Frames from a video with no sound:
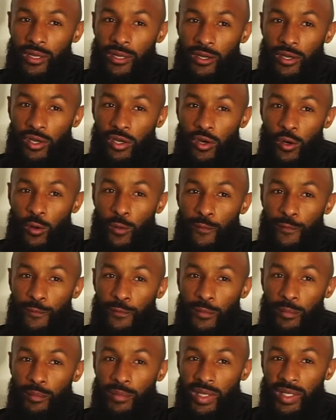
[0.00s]
a goal
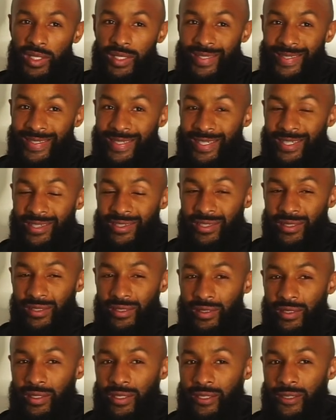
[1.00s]
from Millie
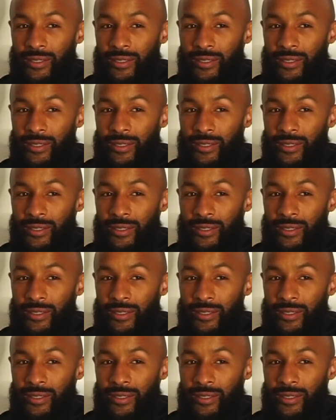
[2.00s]
Seaton,